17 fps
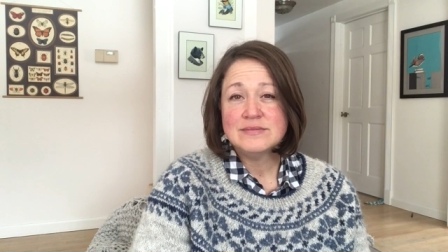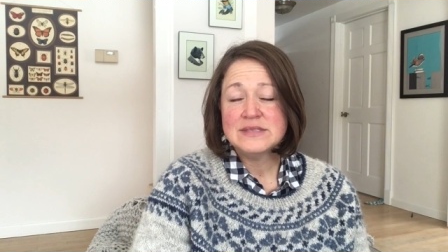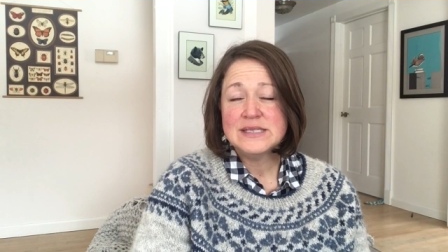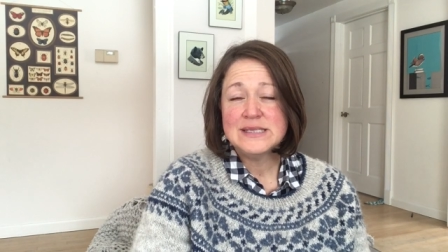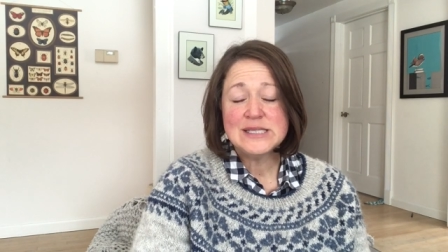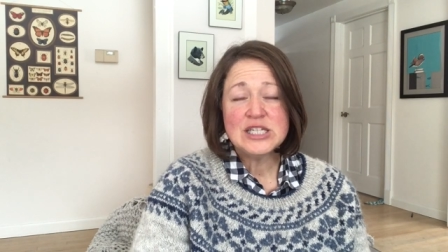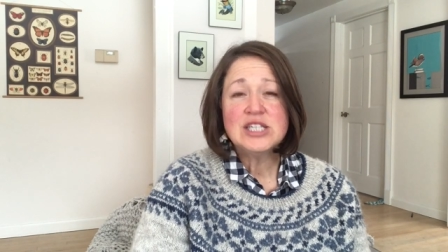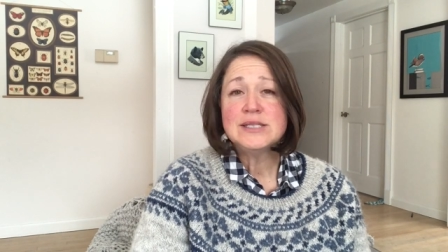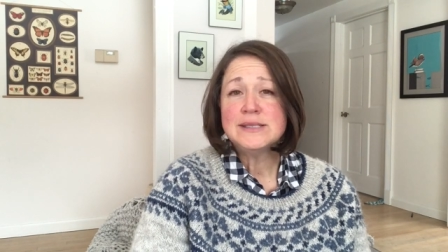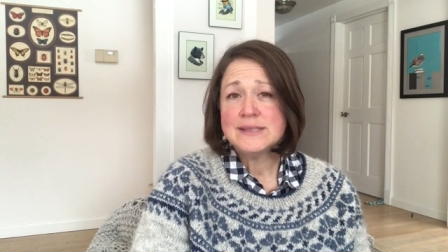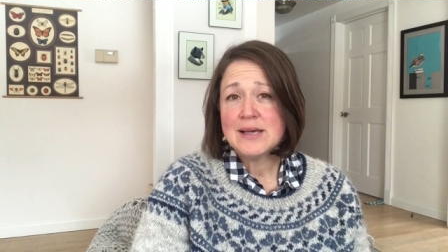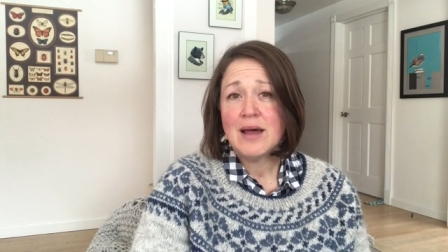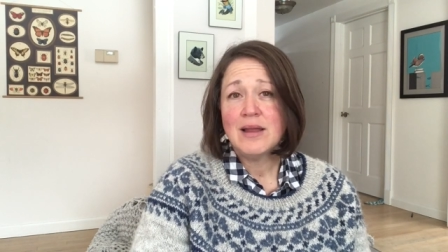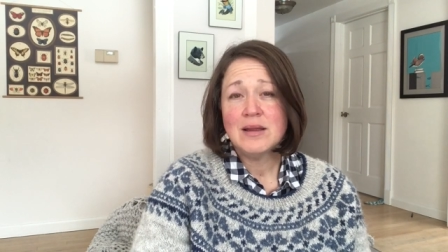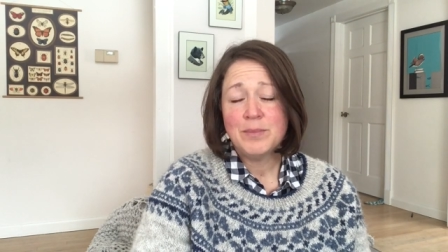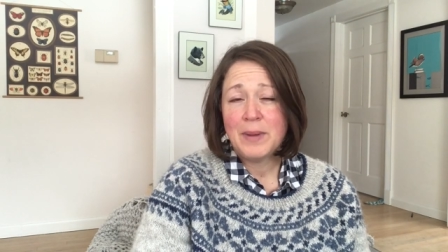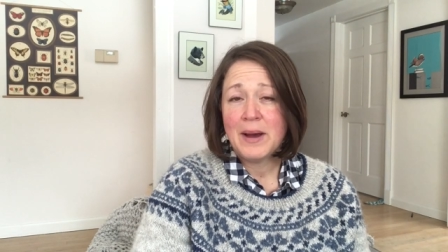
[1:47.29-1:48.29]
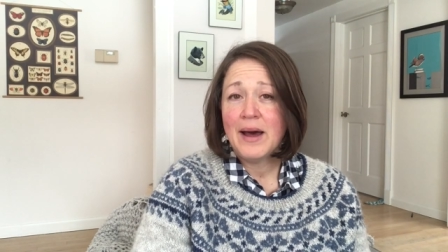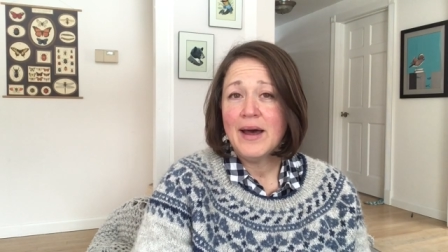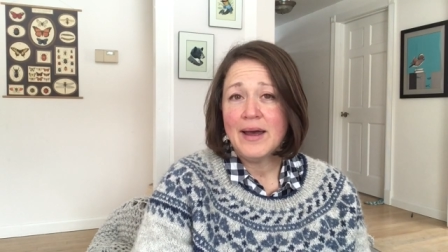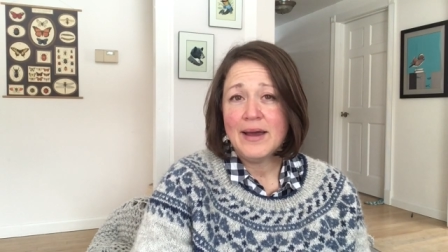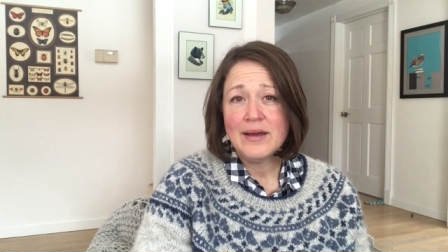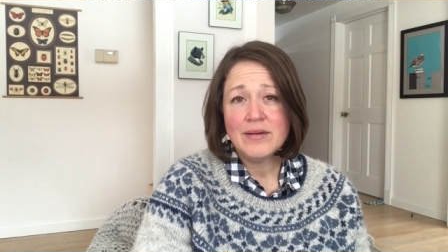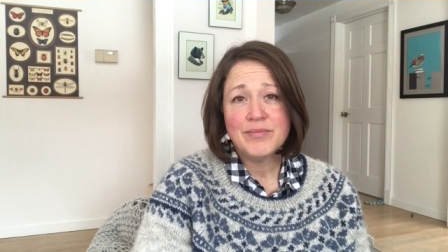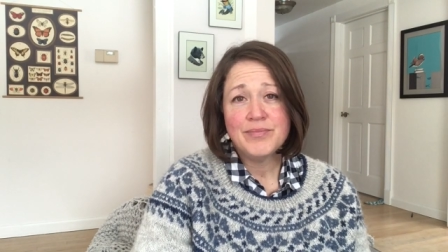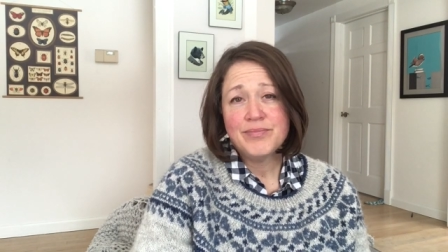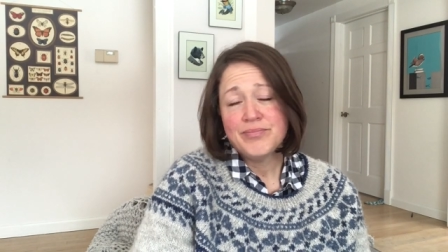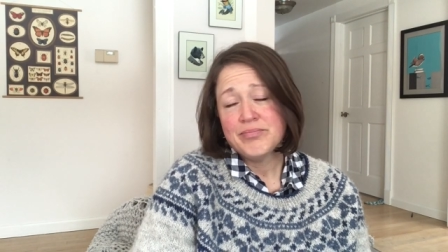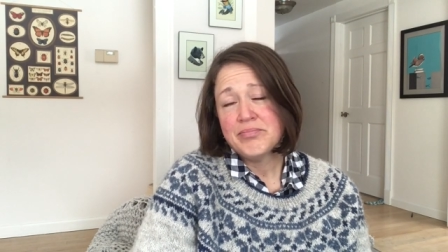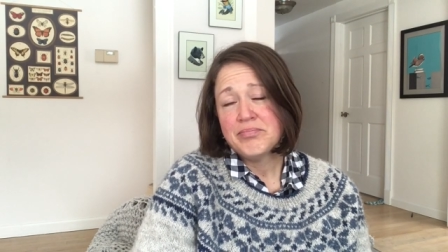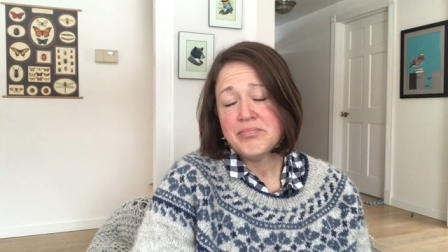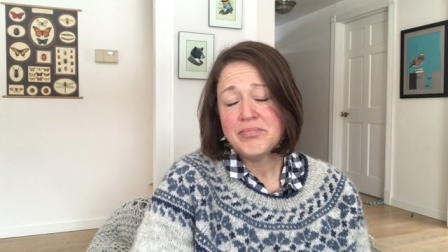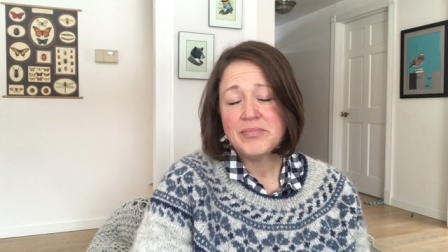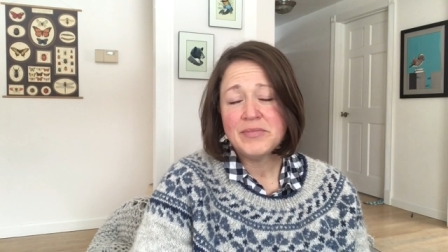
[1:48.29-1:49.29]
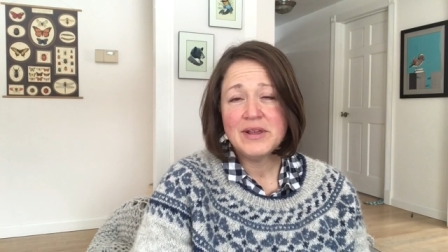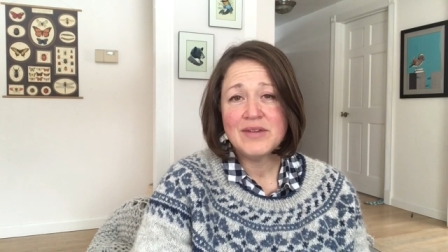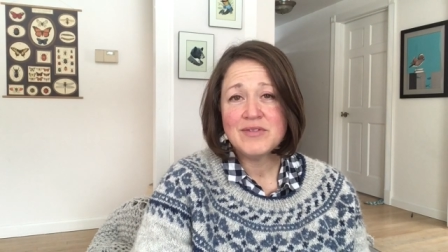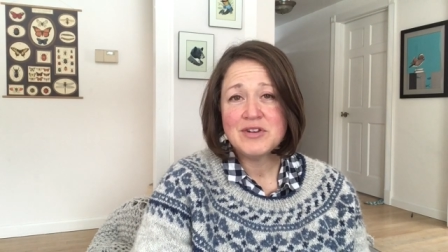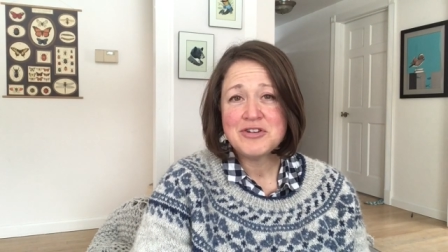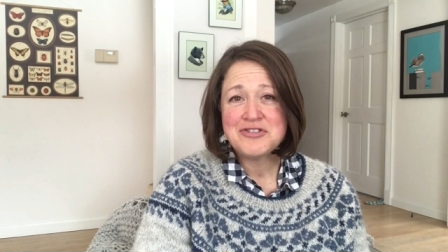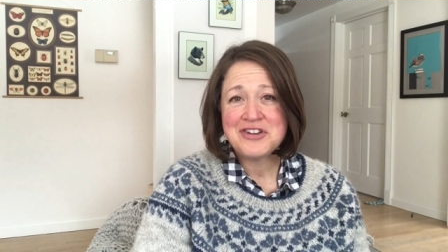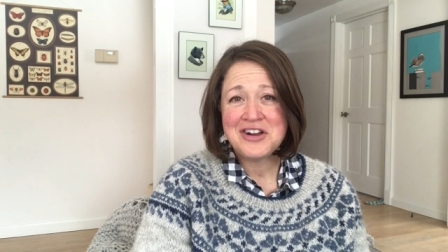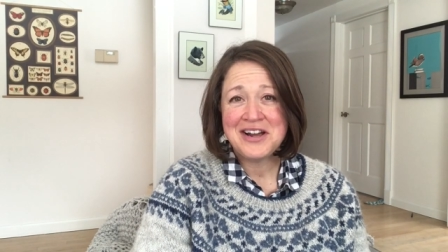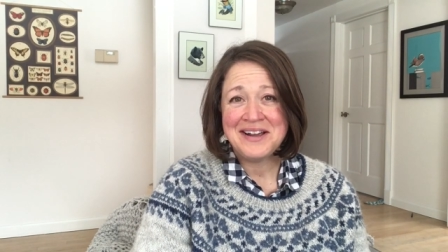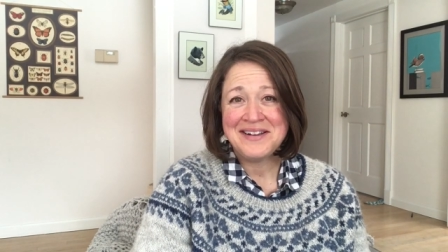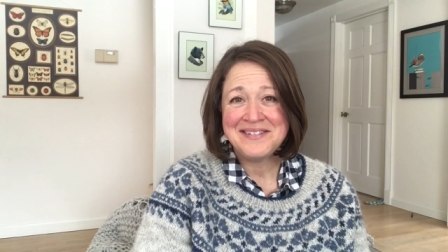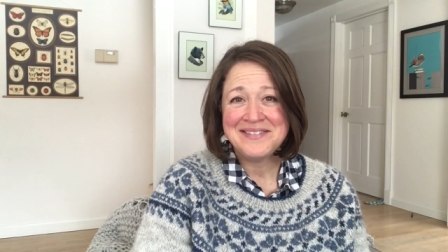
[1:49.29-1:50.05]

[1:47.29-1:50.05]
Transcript: It's a good solid pie. Give it a try.